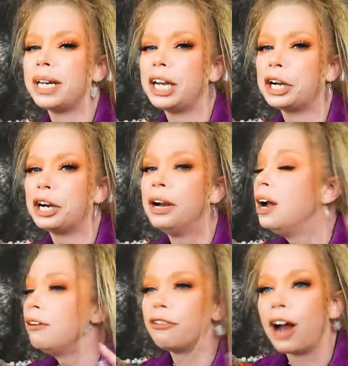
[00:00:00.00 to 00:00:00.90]
been here
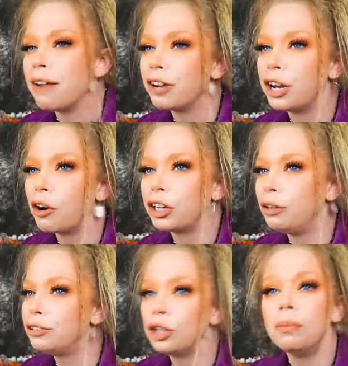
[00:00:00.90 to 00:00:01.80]
for every year on
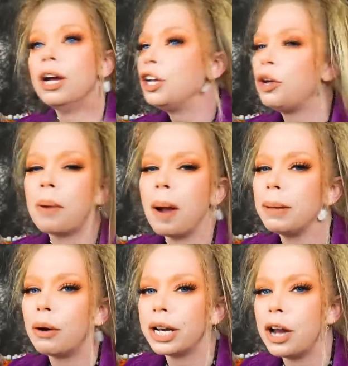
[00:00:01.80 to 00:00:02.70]
YouTube, you
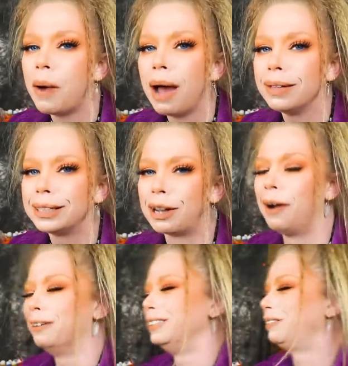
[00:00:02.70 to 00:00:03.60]
probably already know how this
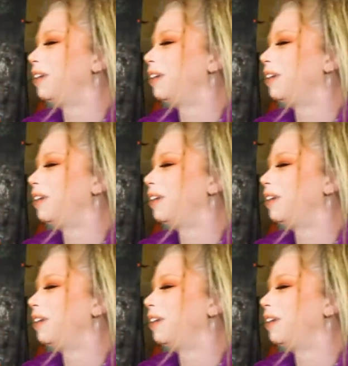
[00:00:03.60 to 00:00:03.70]
goes,